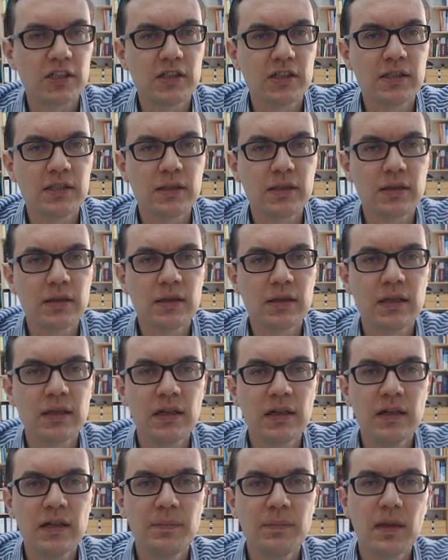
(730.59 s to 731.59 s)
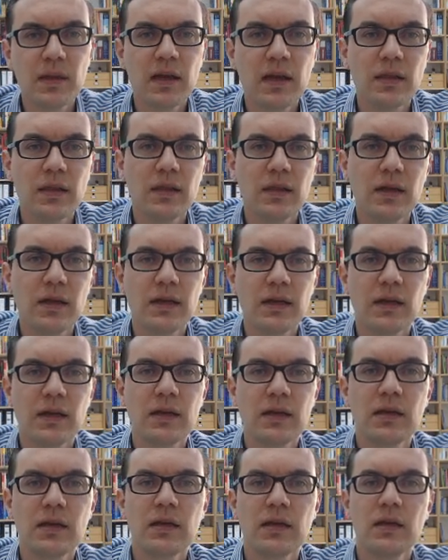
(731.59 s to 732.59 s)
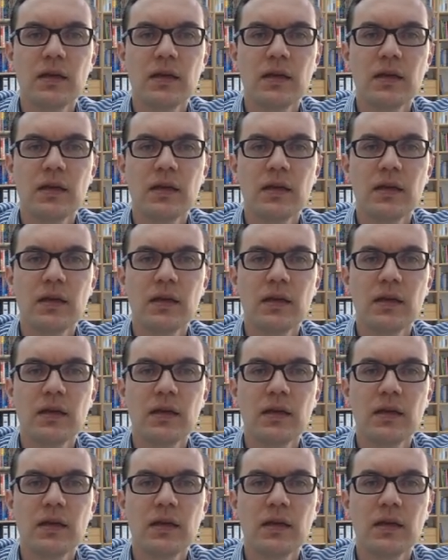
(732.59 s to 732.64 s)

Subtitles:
is that